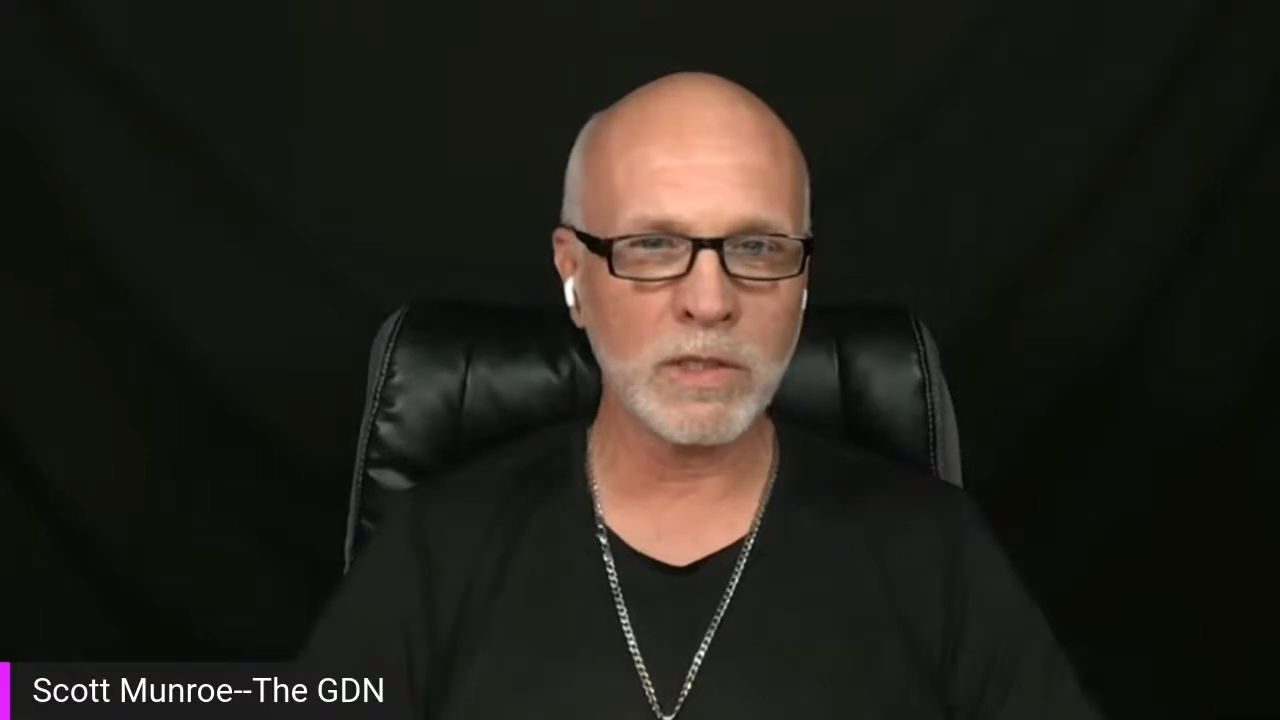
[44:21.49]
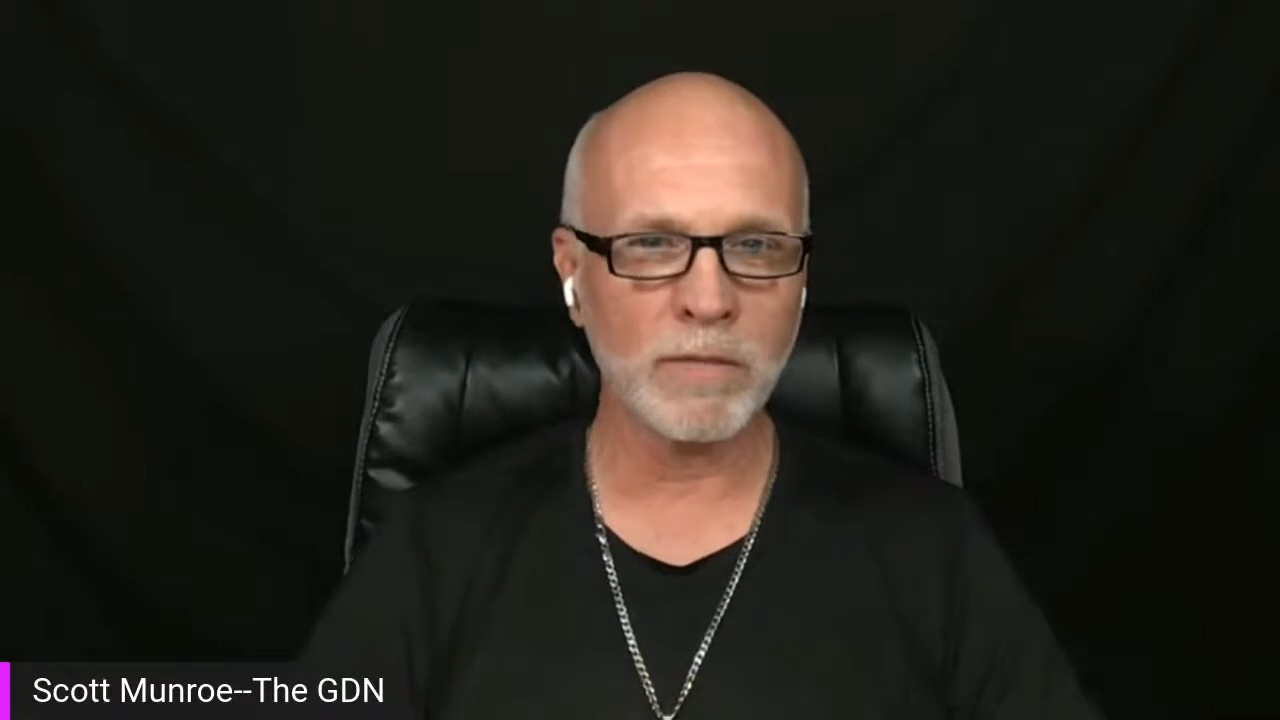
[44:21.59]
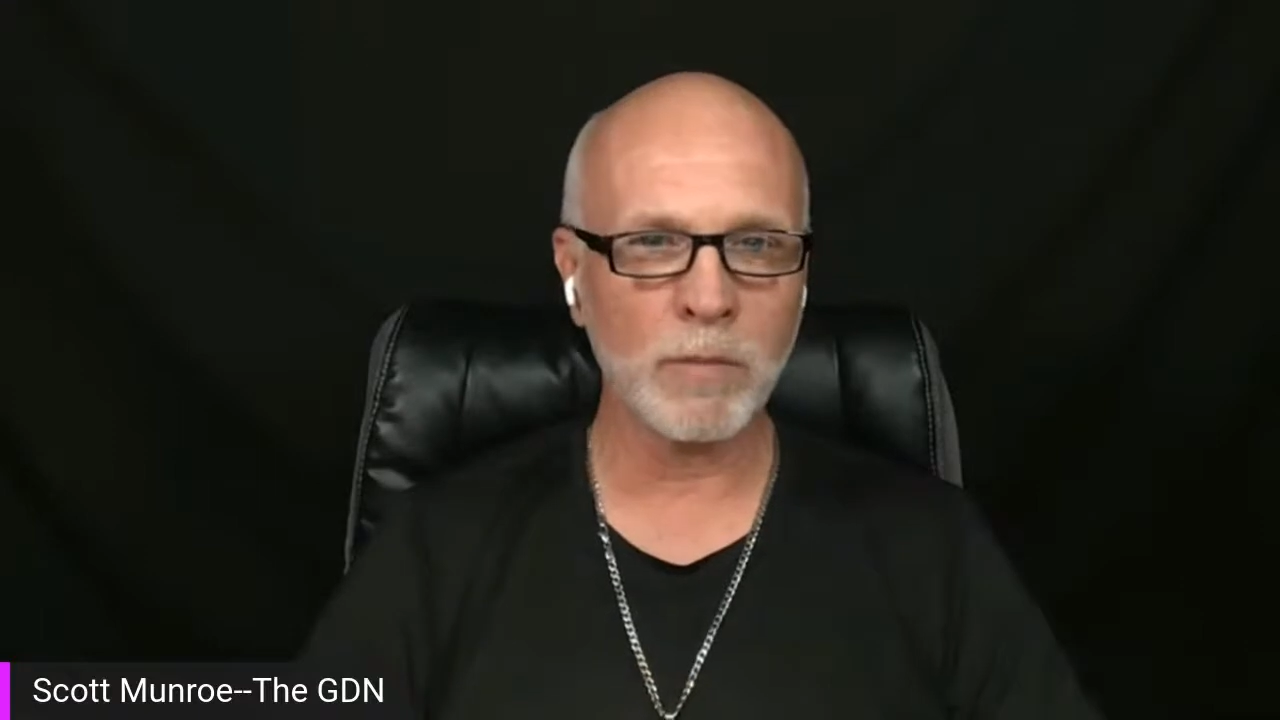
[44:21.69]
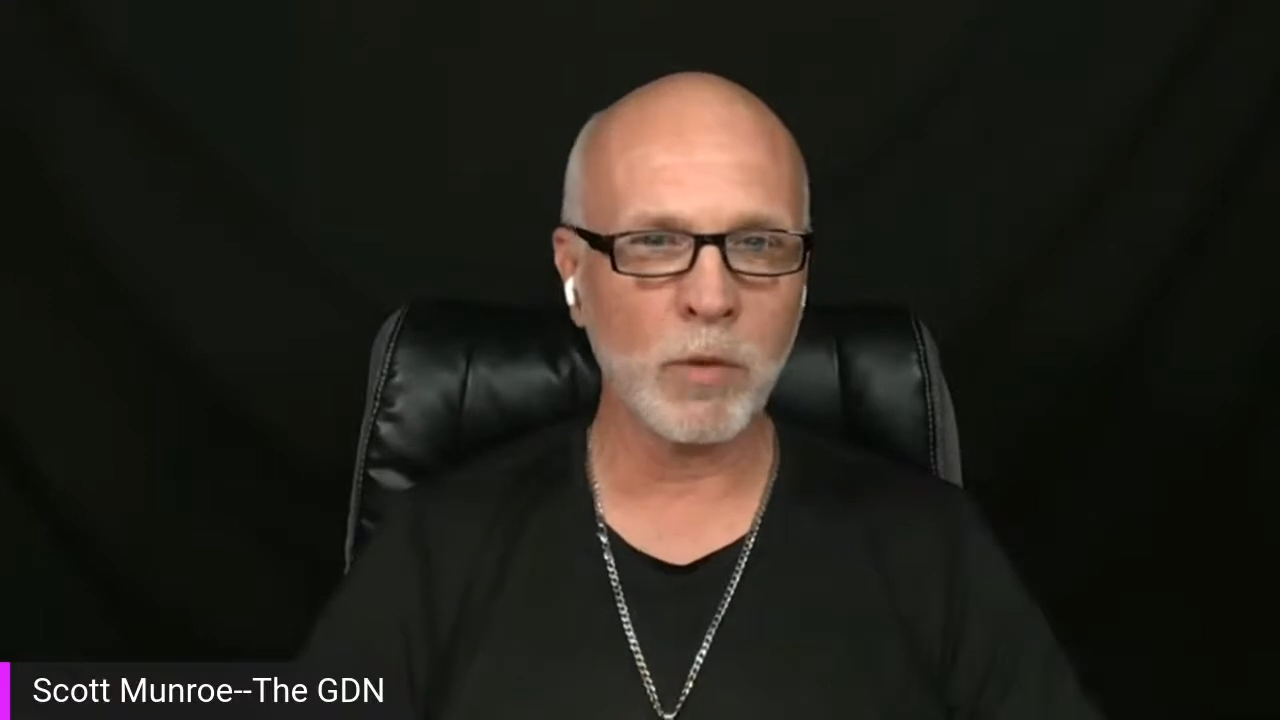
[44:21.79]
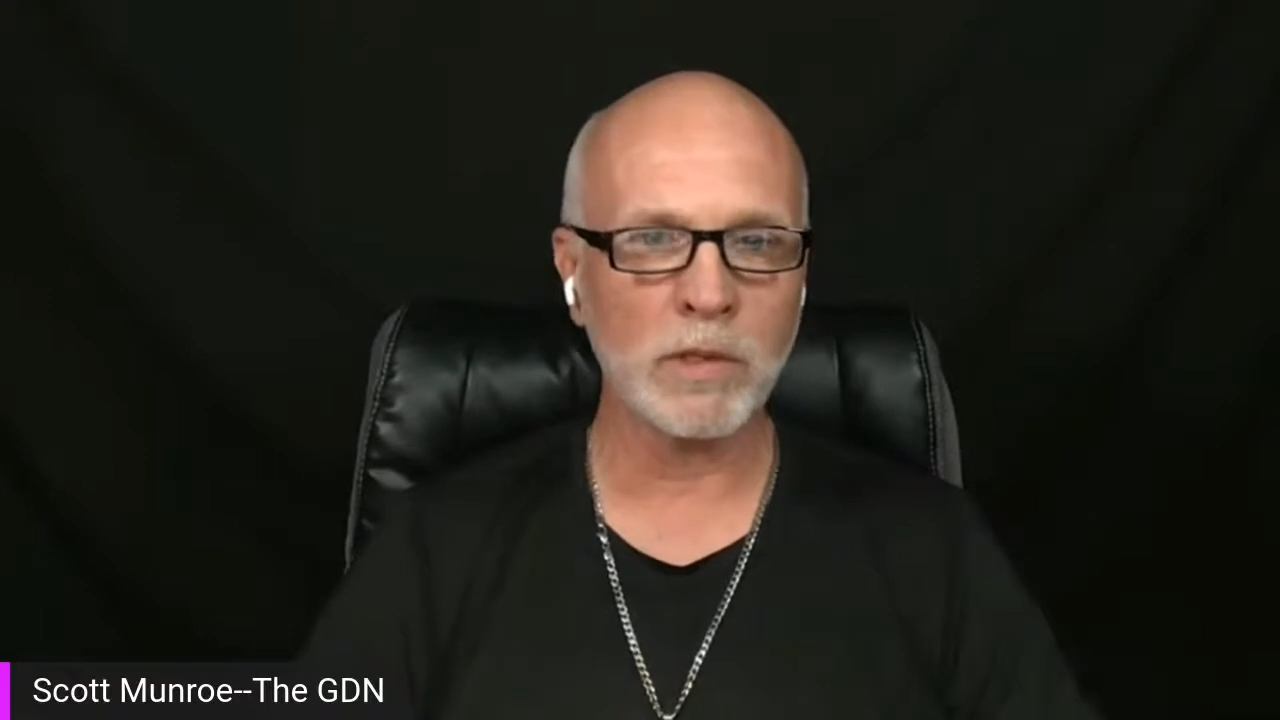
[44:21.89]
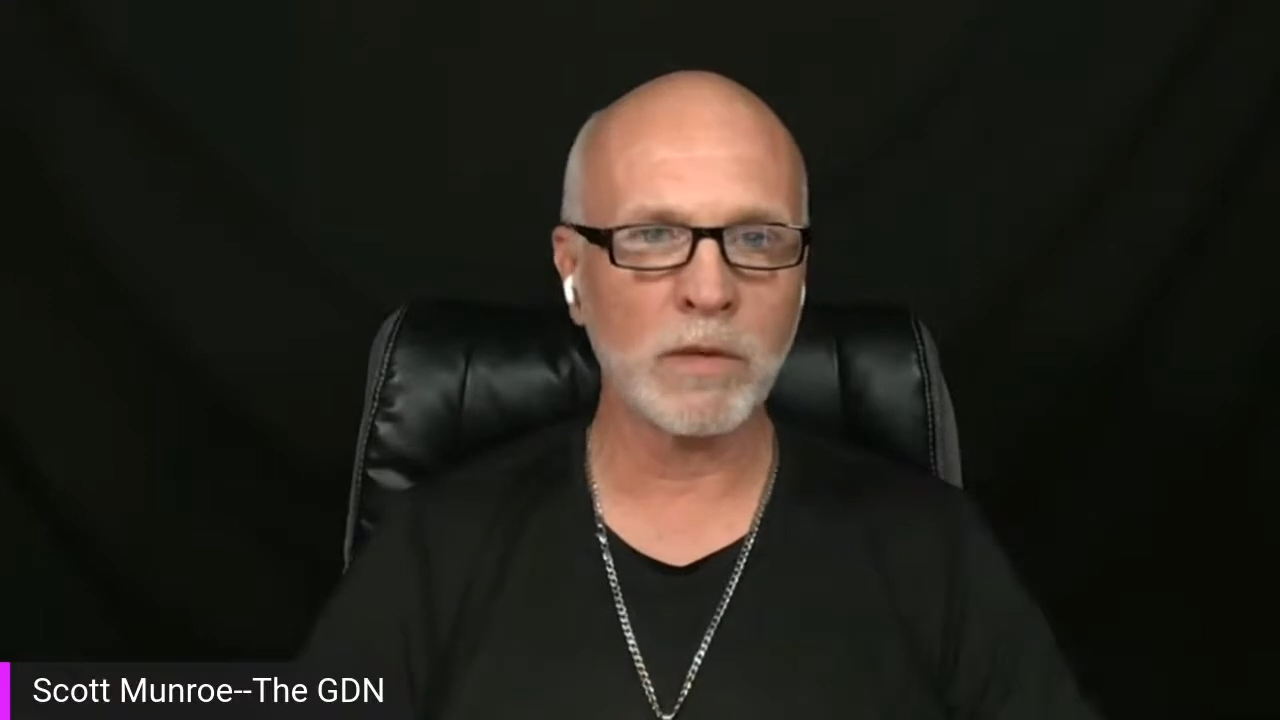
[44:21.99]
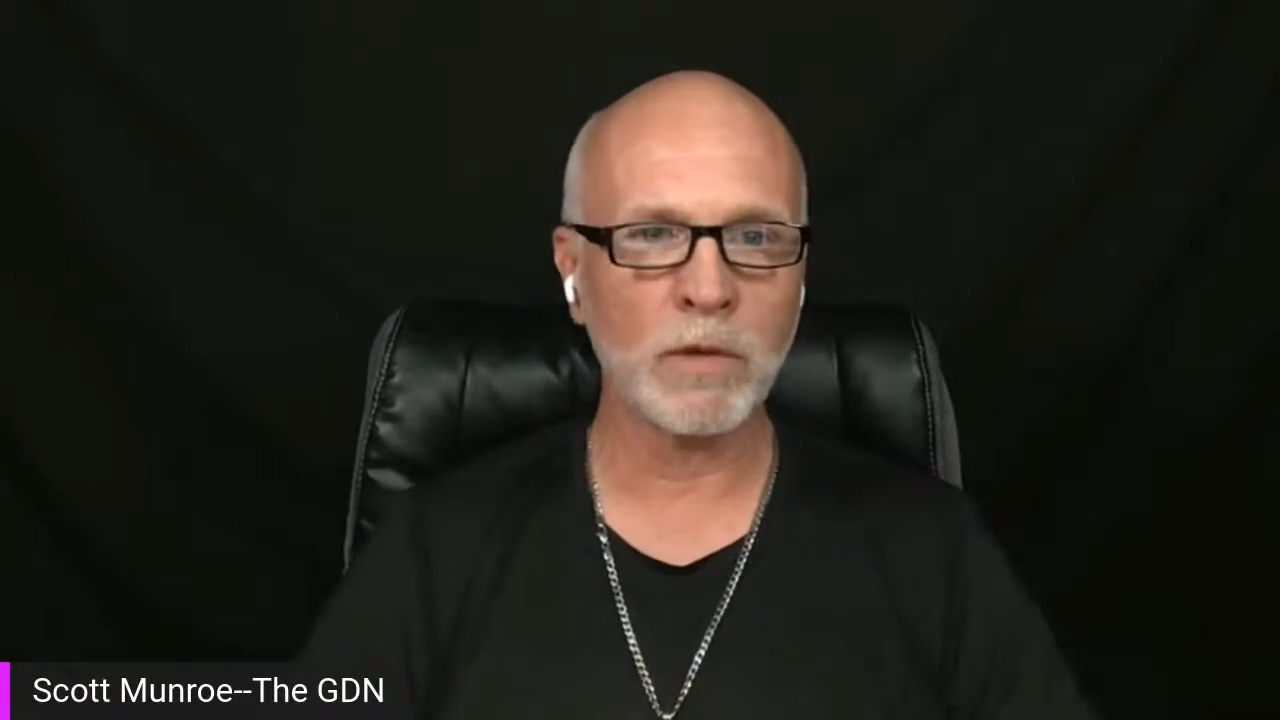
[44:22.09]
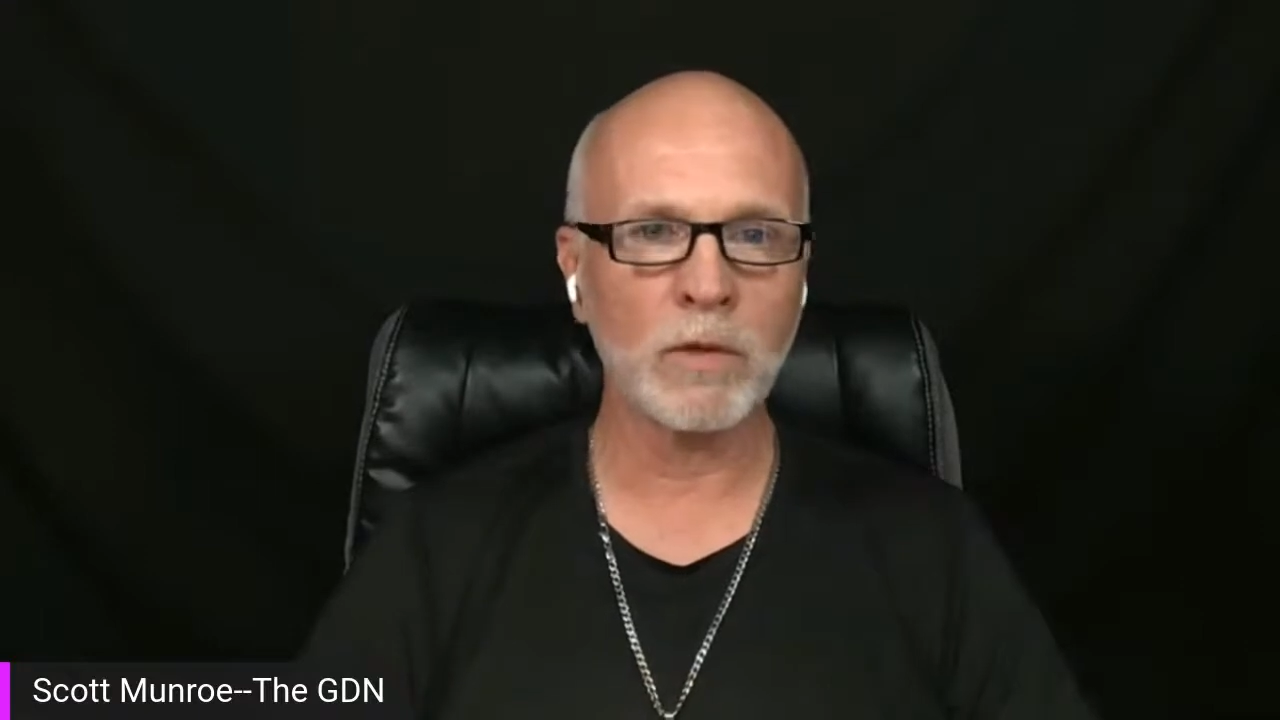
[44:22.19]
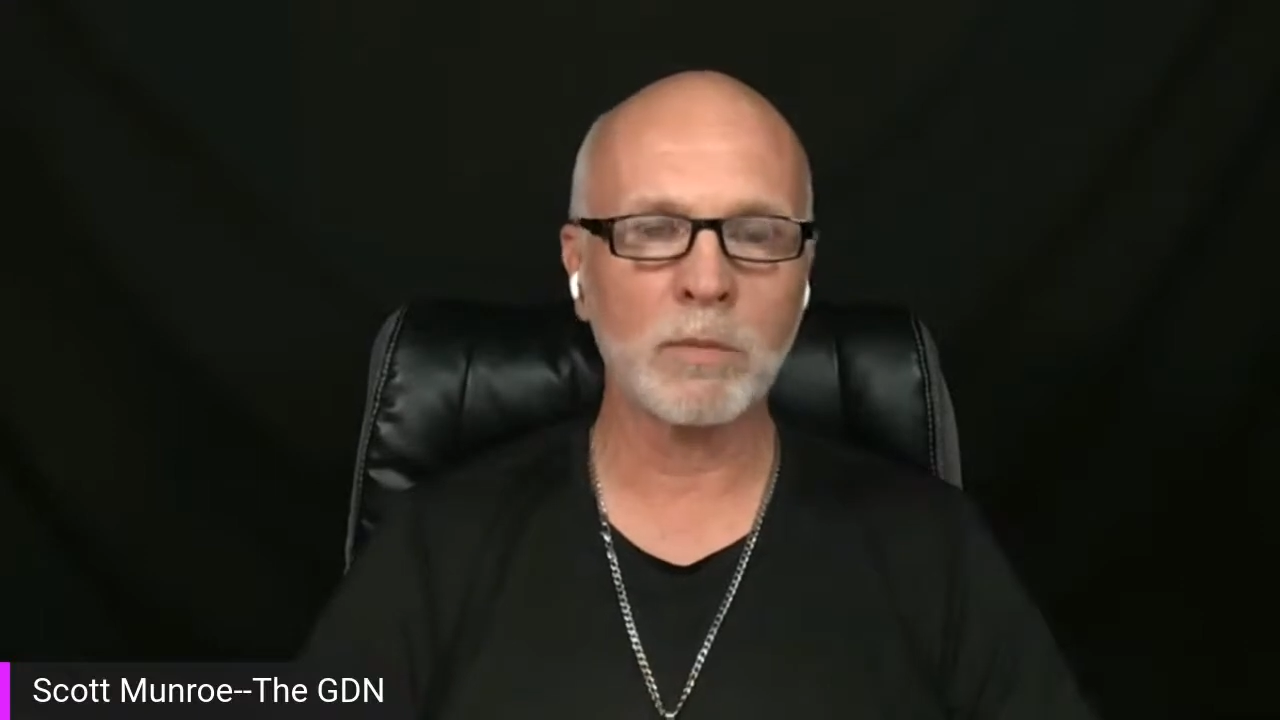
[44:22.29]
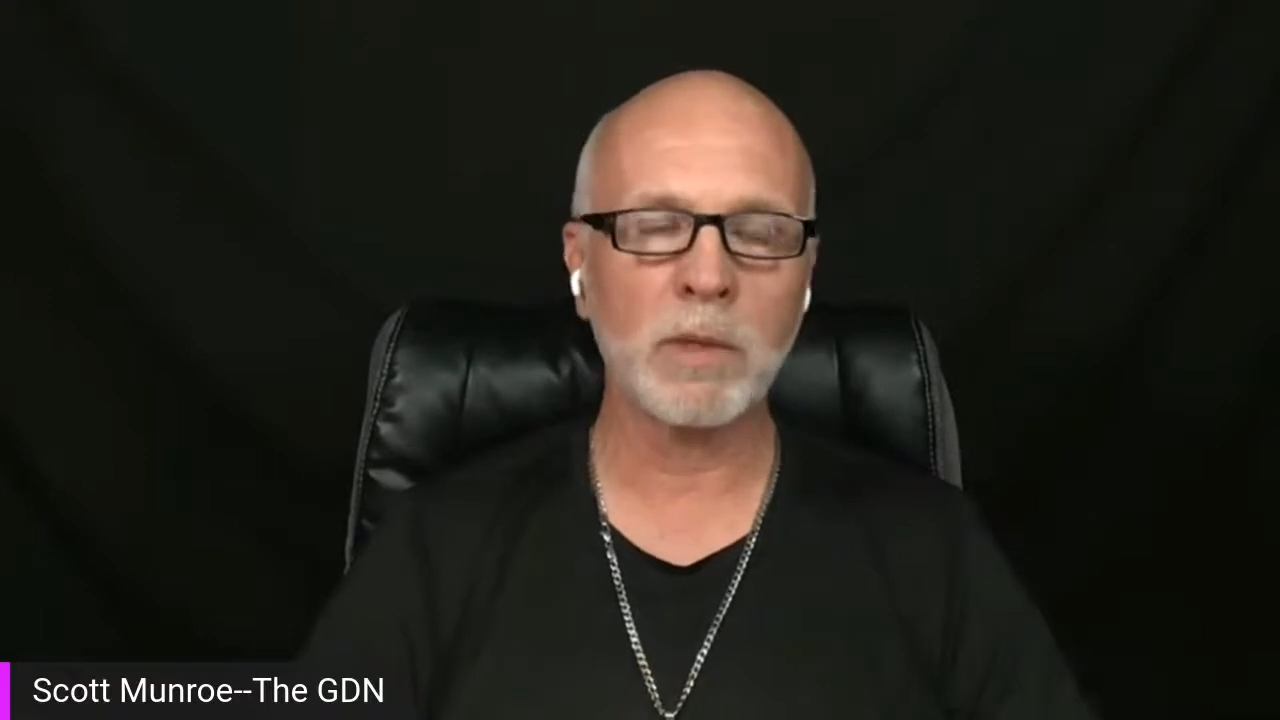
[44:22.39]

different points of views,